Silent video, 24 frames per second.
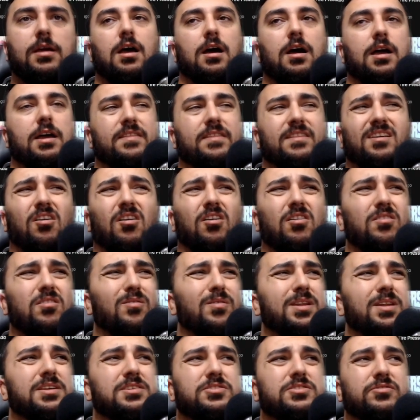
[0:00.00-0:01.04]
And the auto
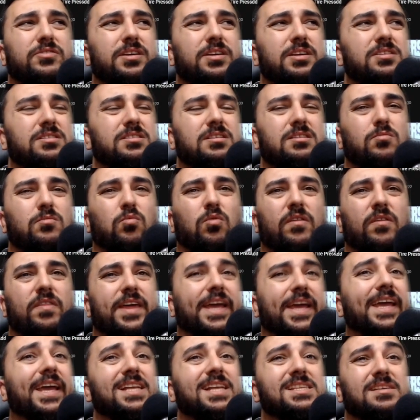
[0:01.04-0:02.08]
industry is one
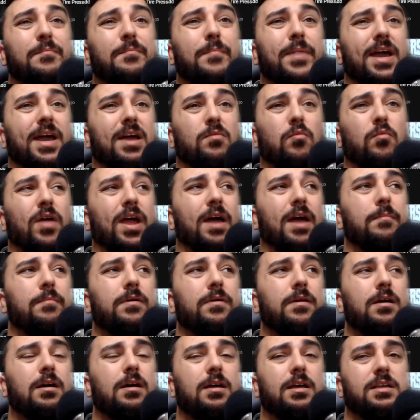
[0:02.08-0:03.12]
that gets a bad rap
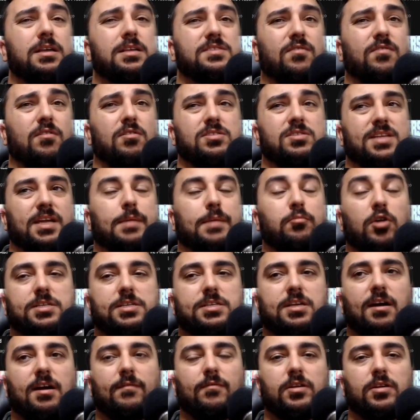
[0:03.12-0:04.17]
as far as like press
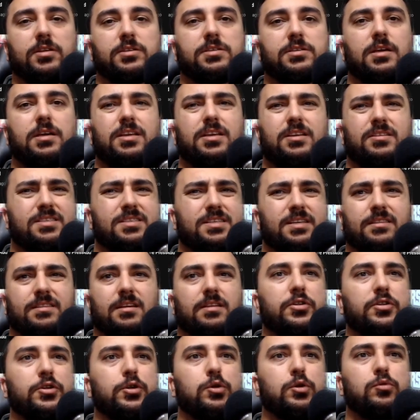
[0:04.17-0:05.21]
coverage. You see the
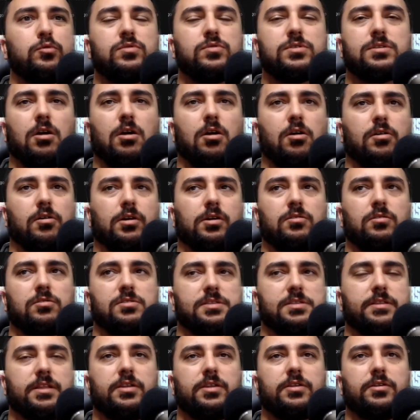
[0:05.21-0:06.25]
news articles
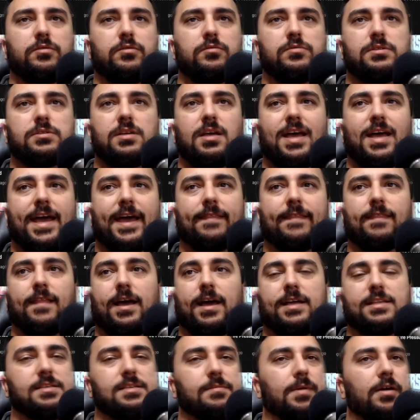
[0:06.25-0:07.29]
and the news
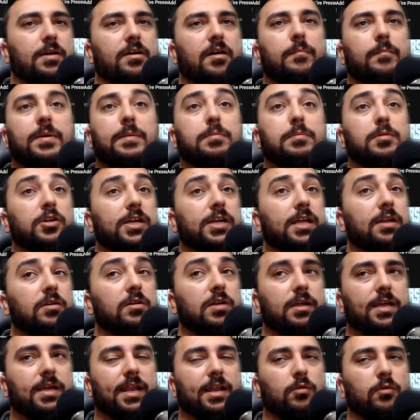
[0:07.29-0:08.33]
headlines about how people are
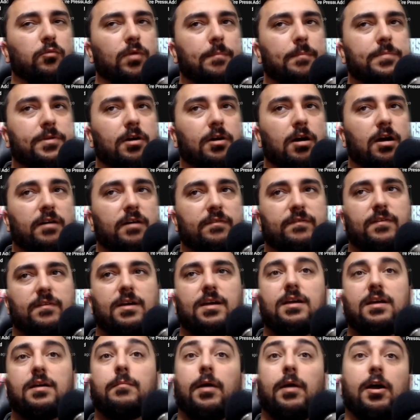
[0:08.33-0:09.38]
getting ripped off
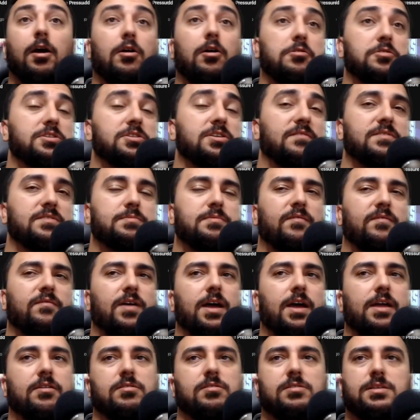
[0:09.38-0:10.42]
by auto service
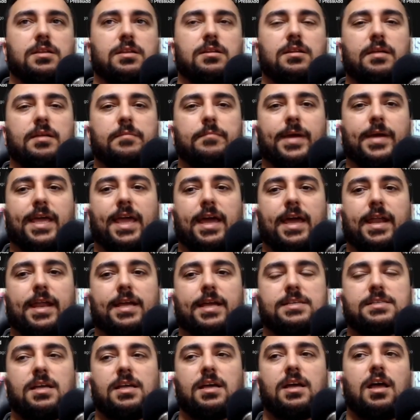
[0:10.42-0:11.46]
providers and
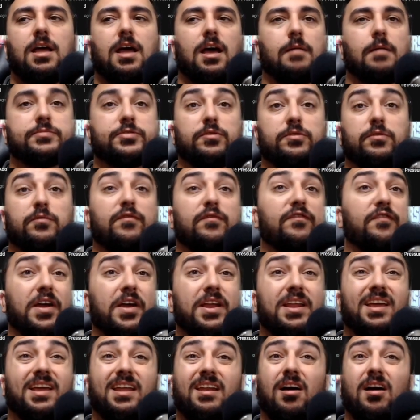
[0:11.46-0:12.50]
mechanics. So they're
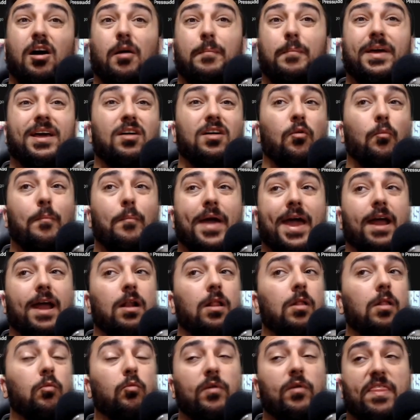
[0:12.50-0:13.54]
fighting an uphill
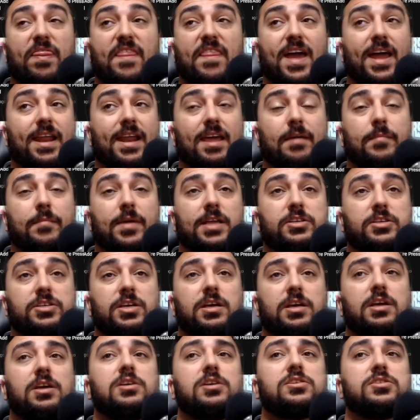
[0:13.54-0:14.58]
battle with that image.
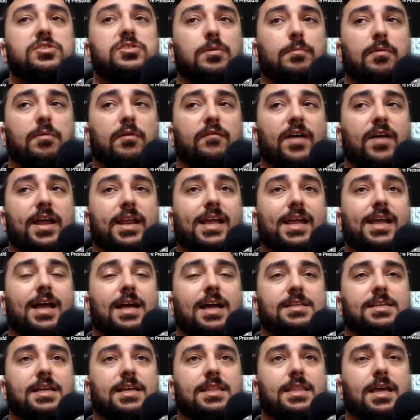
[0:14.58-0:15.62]
So providing
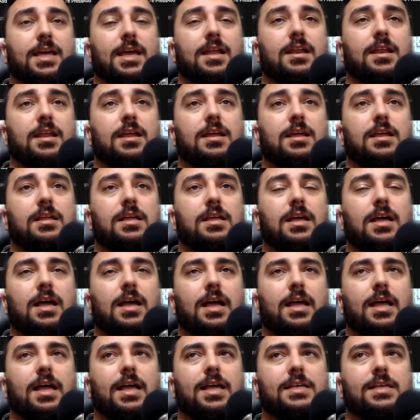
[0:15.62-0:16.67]
content that
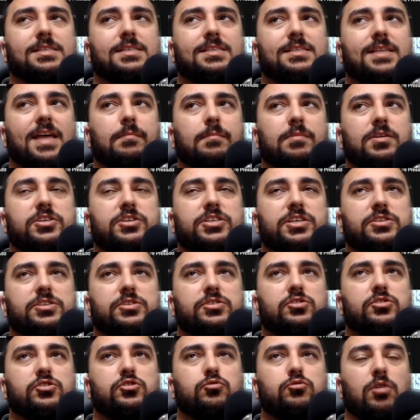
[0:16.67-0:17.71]
establishes
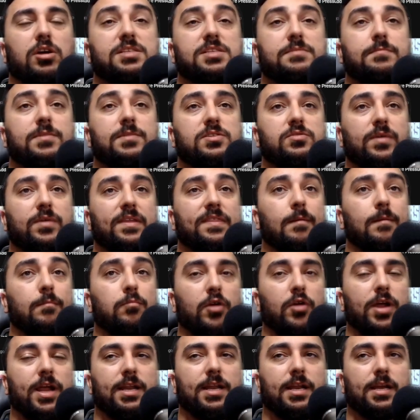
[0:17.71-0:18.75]
trust between the
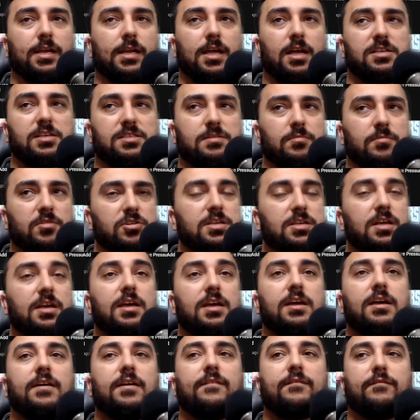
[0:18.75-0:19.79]
brand and customers,
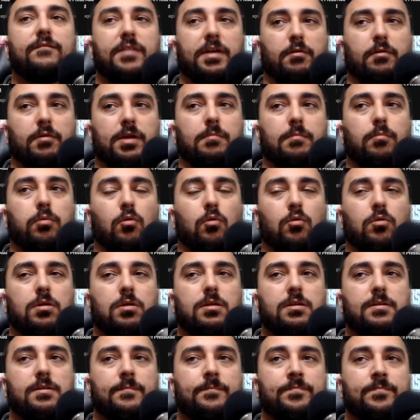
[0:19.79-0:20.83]
very
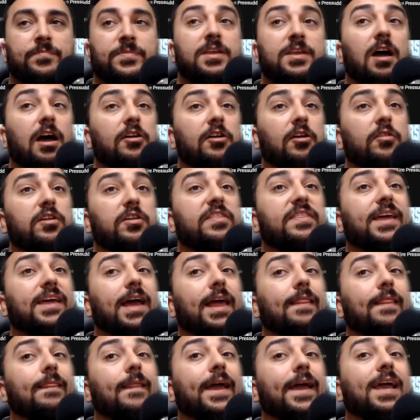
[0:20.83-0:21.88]
important. Another thing I
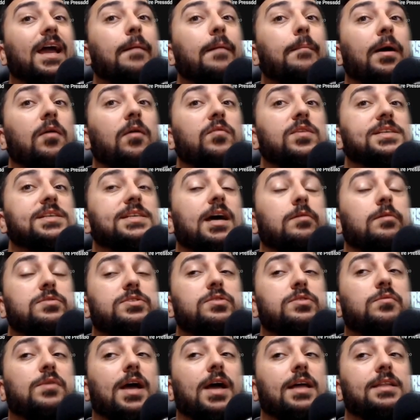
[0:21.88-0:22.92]
like about this how-to
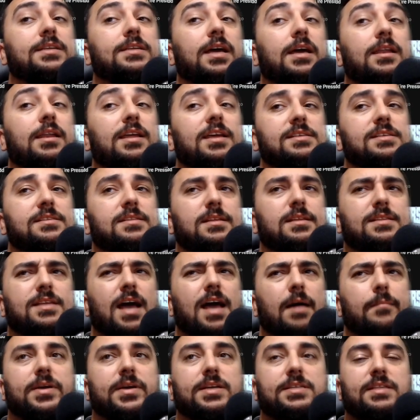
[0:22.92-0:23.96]
content is the
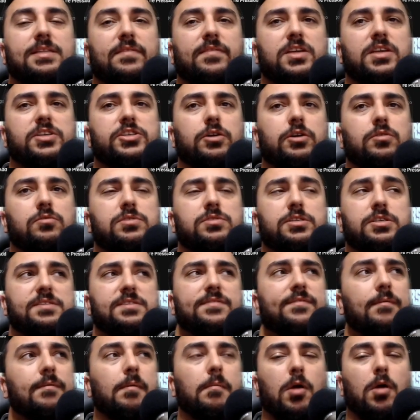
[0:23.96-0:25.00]
topics that they chose just
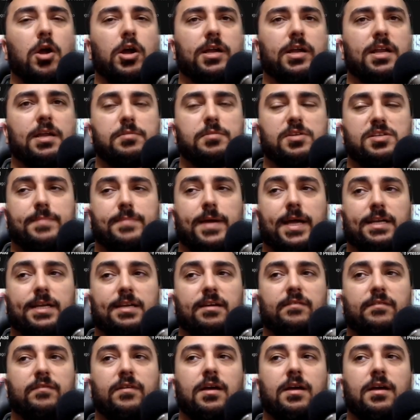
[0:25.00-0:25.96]
from a marketing perspective.